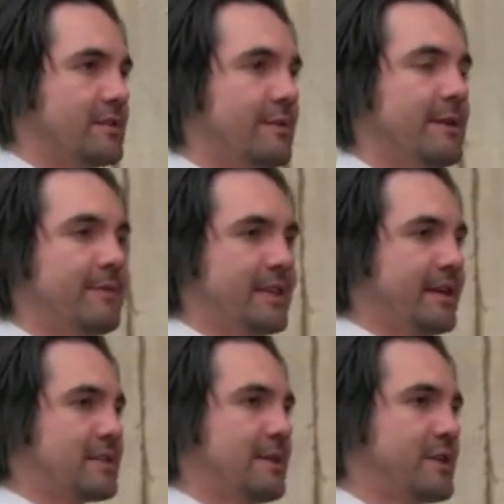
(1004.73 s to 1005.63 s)
I mean, with the
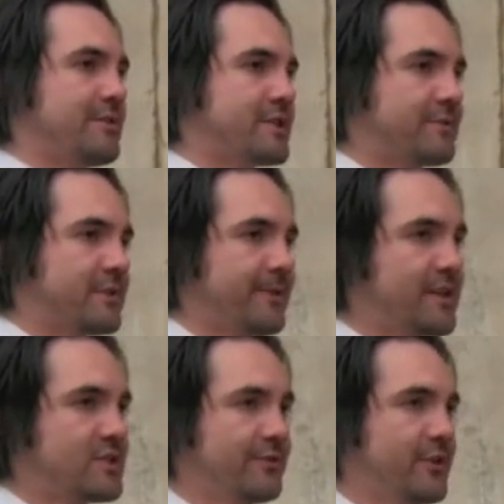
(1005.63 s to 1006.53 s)
exception of
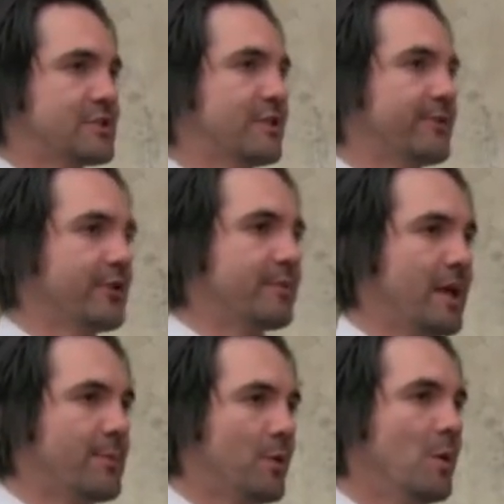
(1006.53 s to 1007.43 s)
self-defense of yourself and other
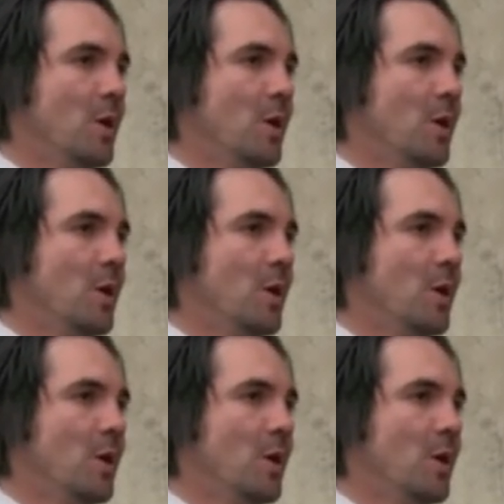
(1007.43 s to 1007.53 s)
people,